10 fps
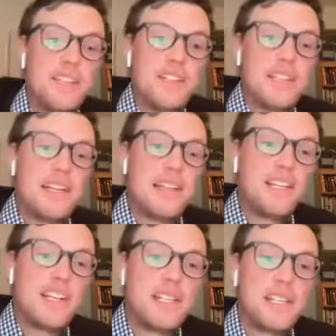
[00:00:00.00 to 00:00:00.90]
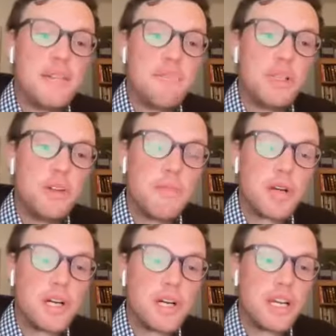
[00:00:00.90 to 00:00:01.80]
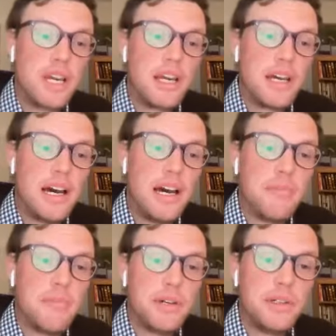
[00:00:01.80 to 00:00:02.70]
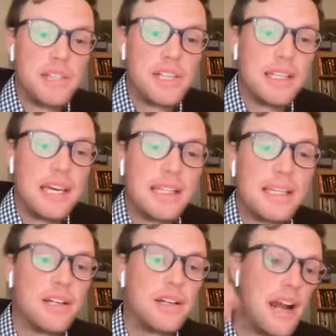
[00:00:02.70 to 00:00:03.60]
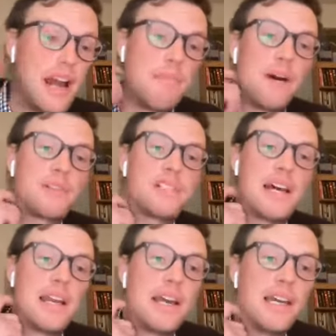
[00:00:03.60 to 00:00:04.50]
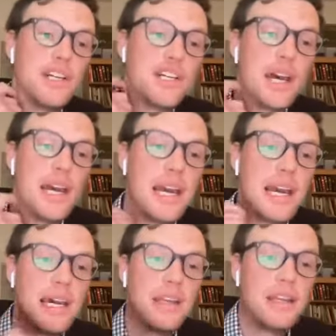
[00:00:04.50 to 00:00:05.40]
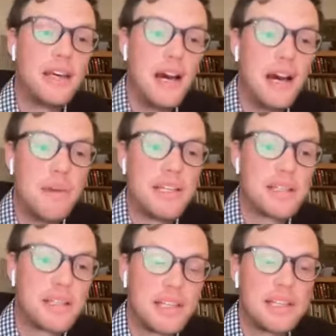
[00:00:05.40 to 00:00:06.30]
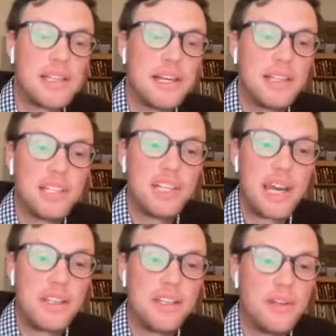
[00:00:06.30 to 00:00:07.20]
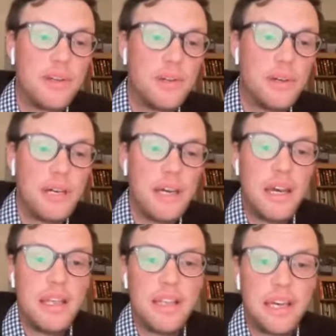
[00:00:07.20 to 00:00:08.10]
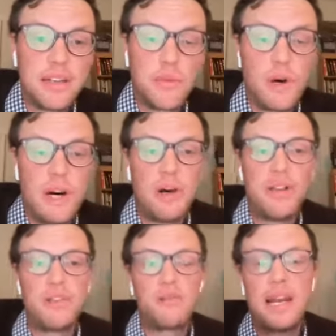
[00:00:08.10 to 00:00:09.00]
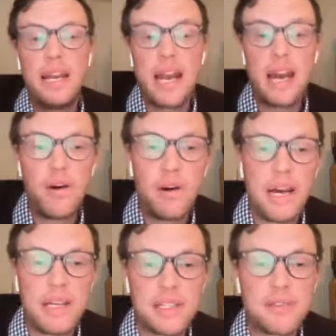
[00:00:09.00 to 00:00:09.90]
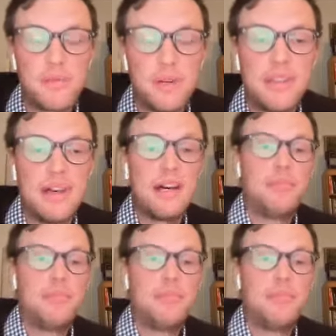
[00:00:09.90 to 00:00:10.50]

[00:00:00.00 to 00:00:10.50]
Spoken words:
I should say that Jason Bloomberg, who's a lay leader at Mount Sinai in Cheyenne, has said in the chat too, that while right now, as with